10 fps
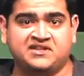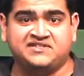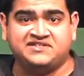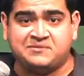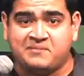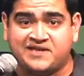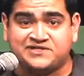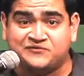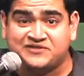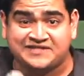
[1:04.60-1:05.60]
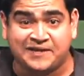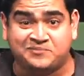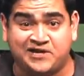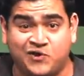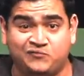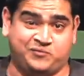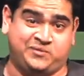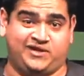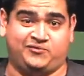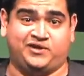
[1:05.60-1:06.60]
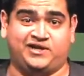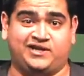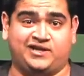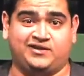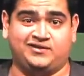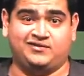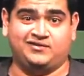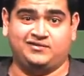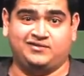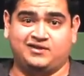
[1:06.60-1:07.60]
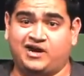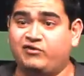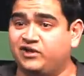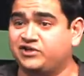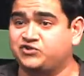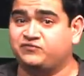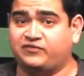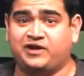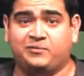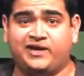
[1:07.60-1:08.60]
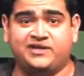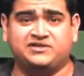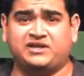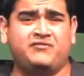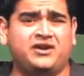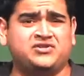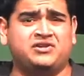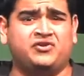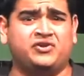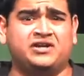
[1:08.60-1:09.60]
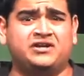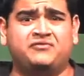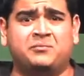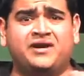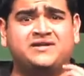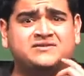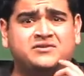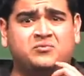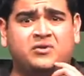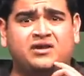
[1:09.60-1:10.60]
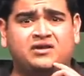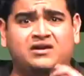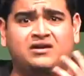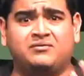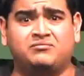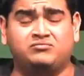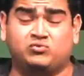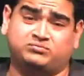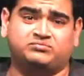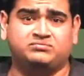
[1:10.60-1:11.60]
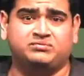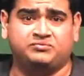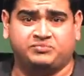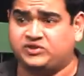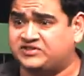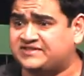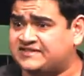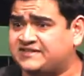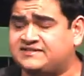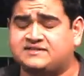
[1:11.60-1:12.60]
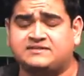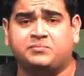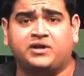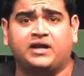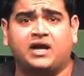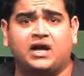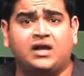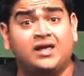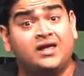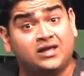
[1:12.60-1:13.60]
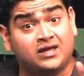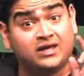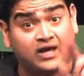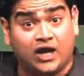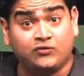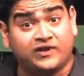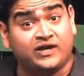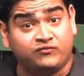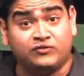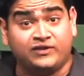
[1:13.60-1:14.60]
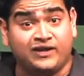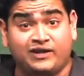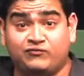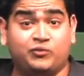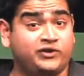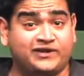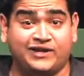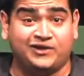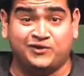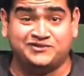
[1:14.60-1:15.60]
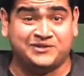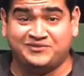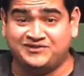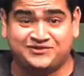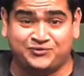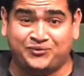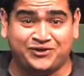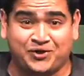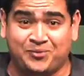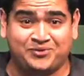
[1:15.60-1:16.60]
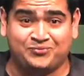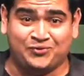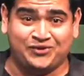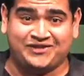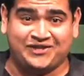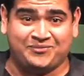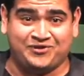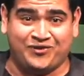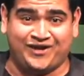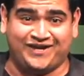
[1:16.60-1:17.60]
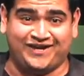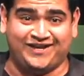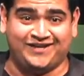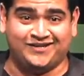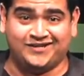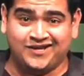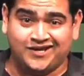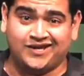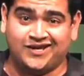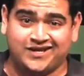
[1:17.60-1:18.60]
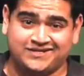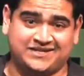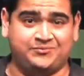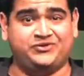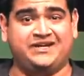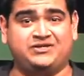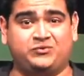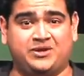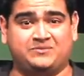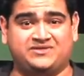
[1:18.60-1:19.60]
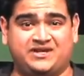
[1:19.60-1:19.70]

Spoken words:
This is a massive step down for me, really. I really should fire my agent. I've actually not heard from my agent in a while, because he doesn't exist. But out there, if you're there, if you want to take on some of this sweet comedy moolah that I've been raking in, hit us up on the interwebs.